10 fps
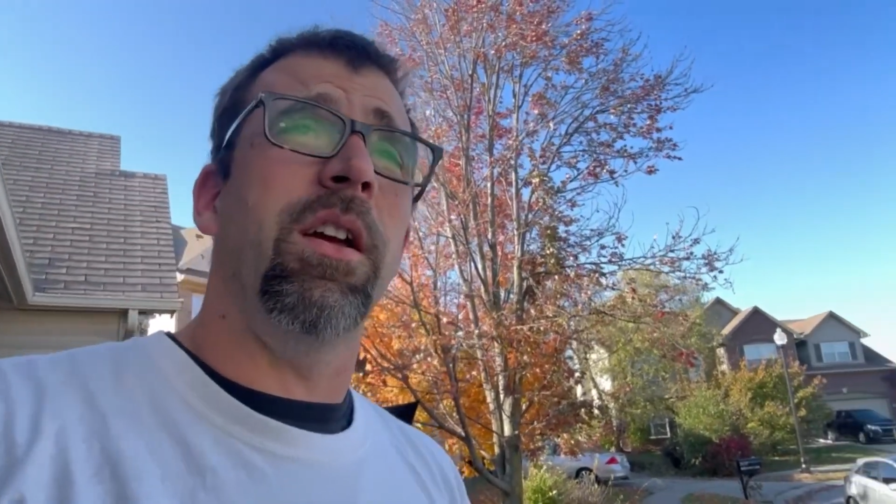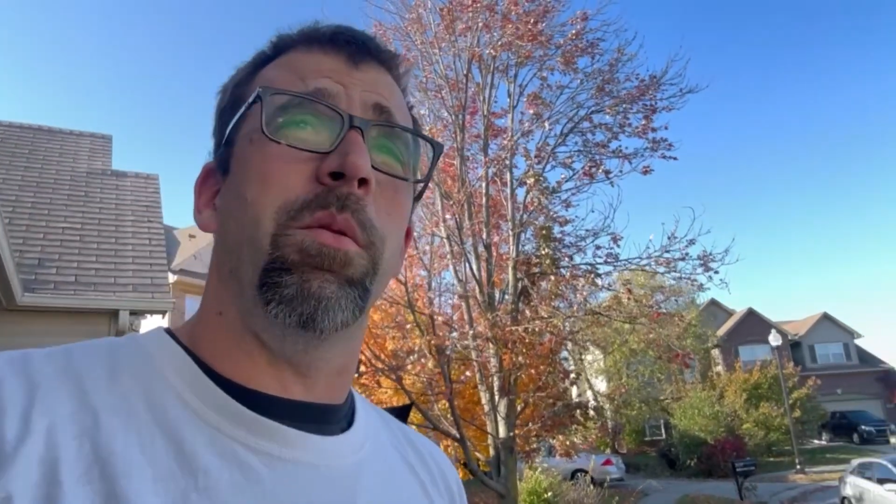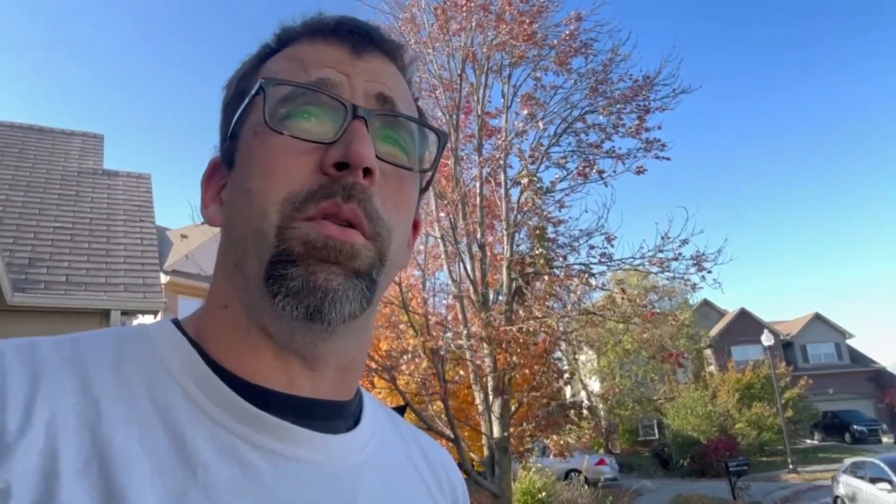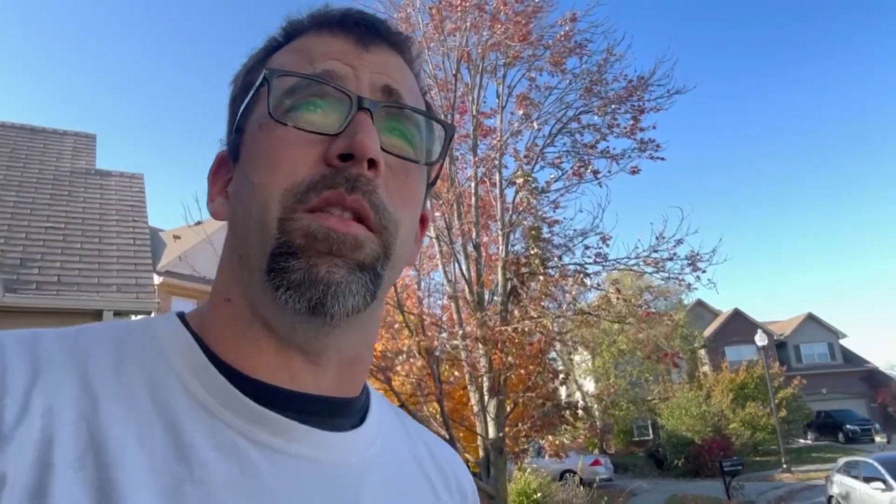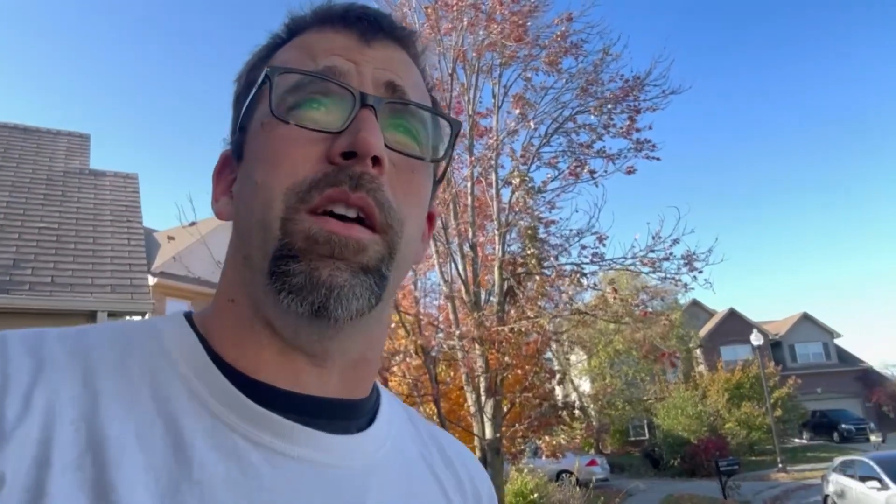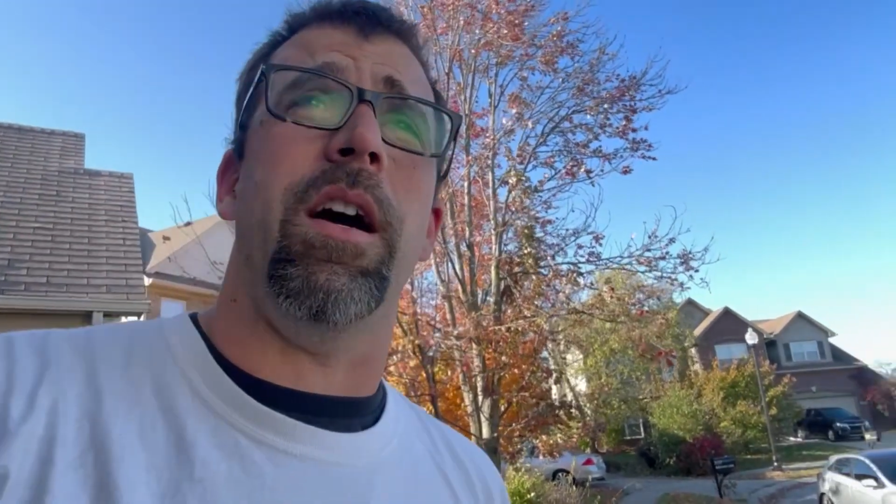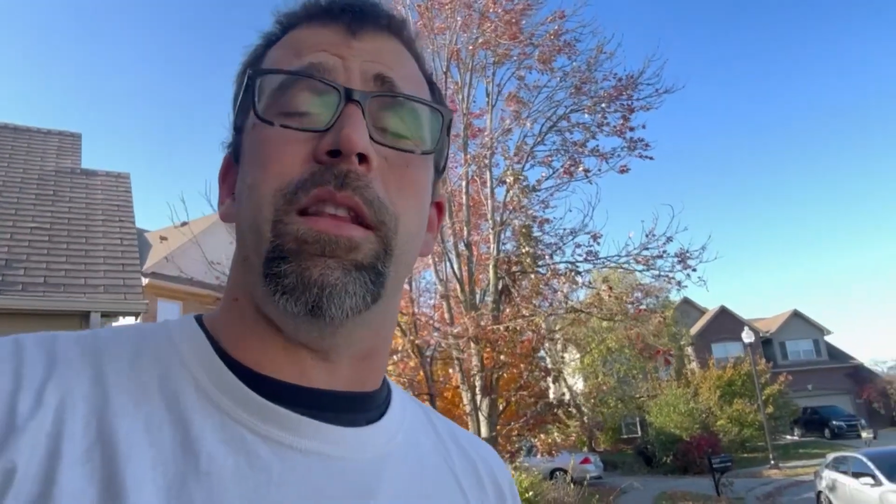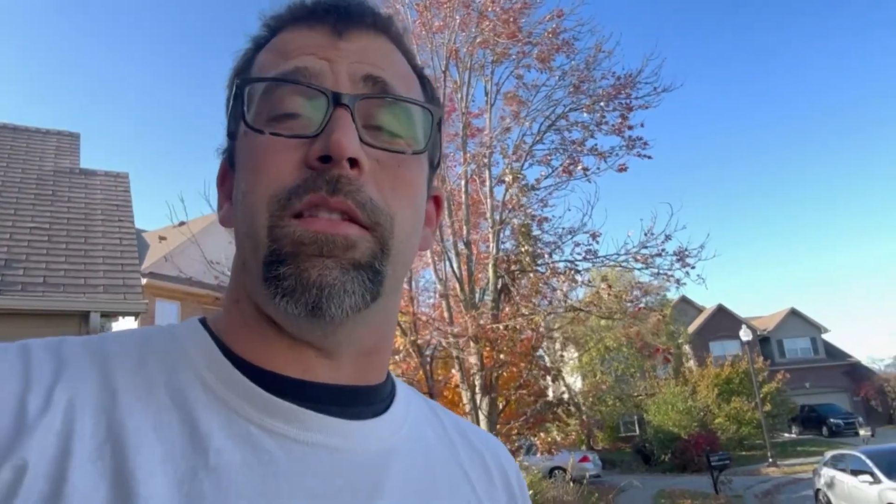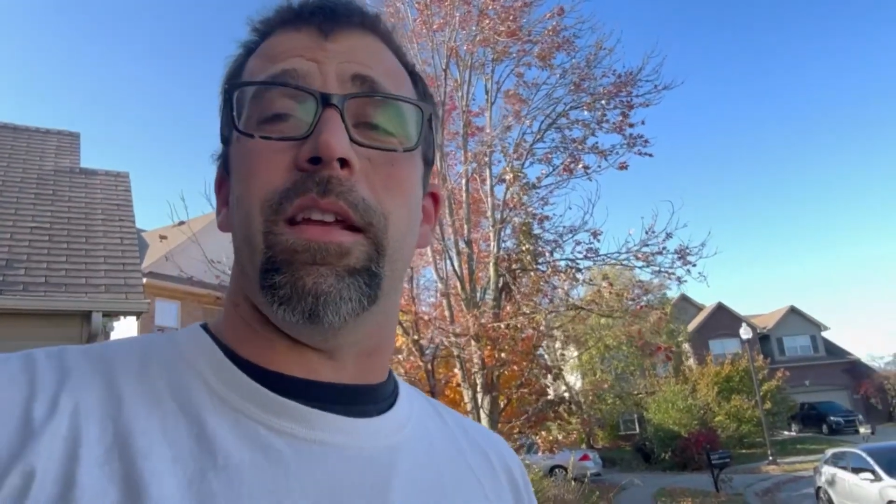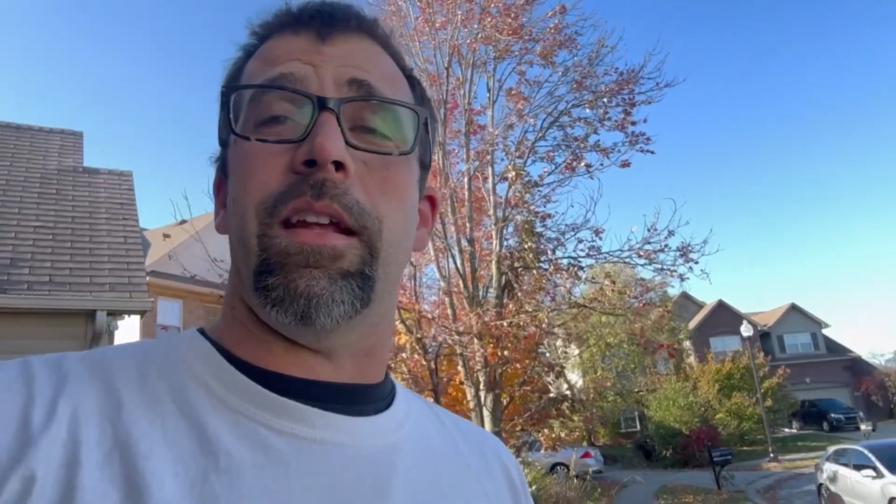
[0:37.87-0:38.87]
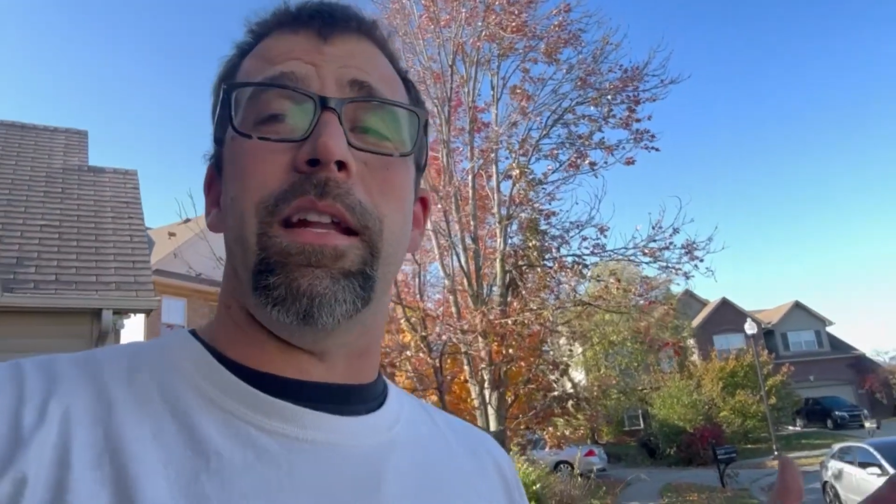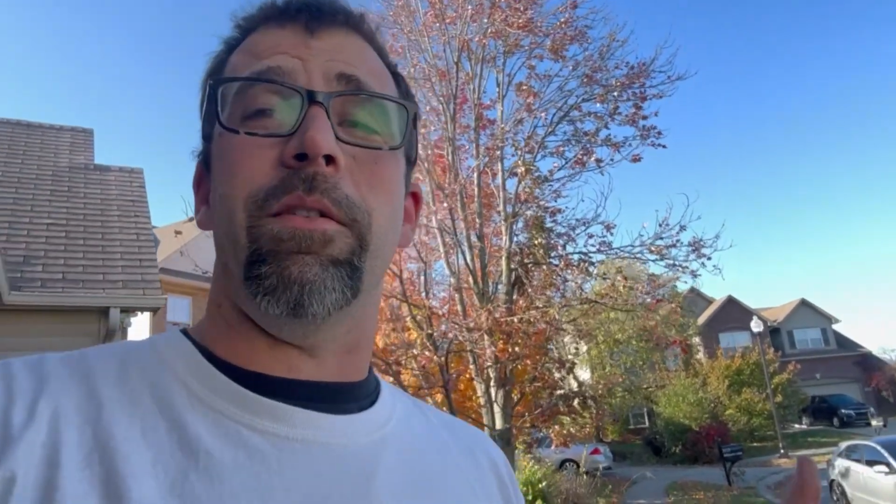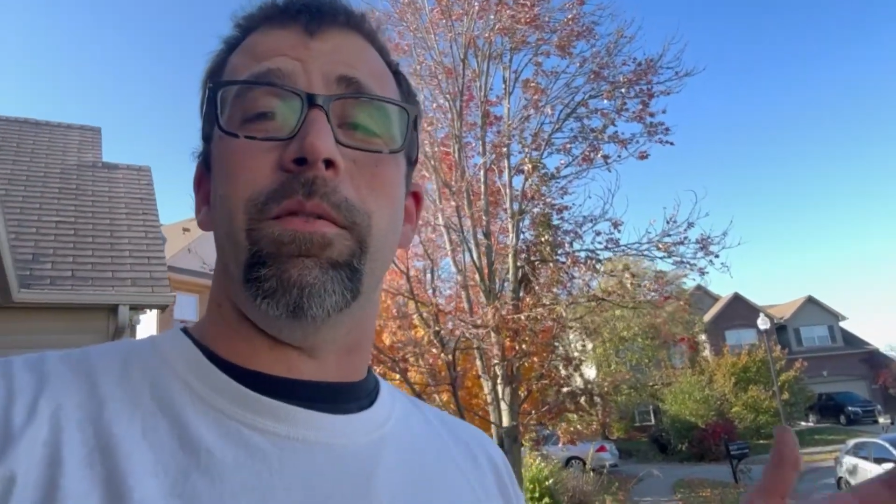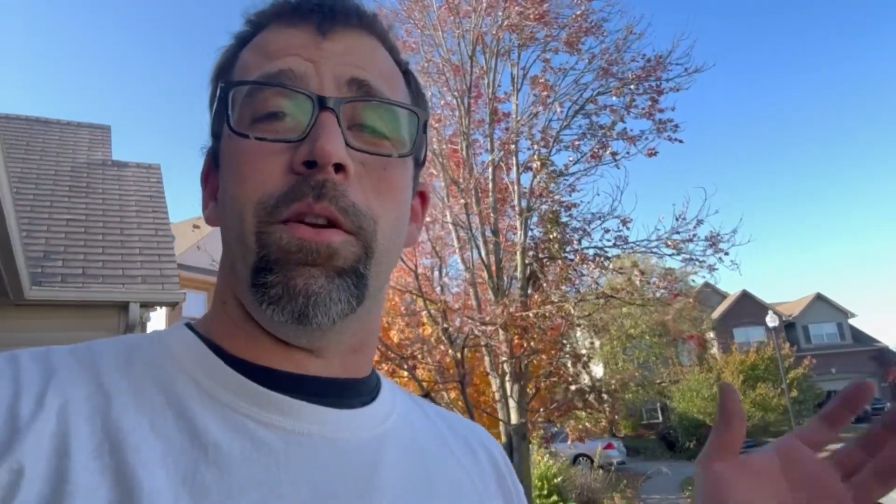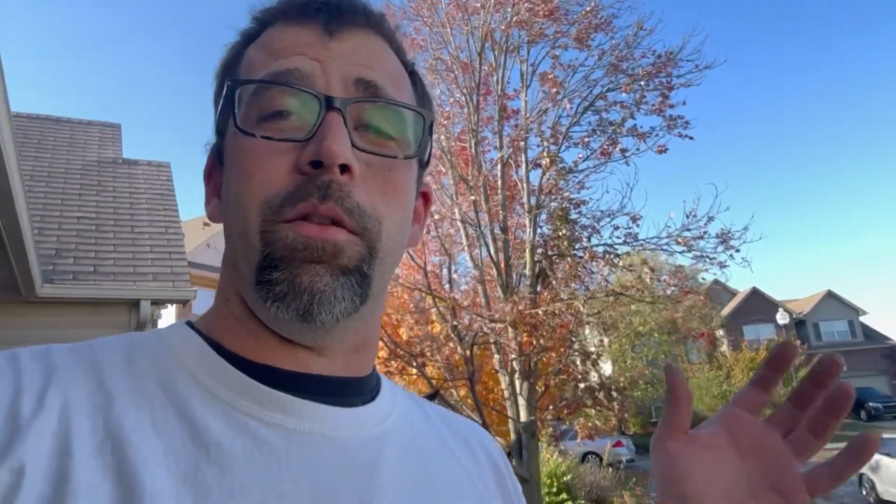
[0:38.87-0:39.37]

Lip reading: What are the odds of that? I don't know.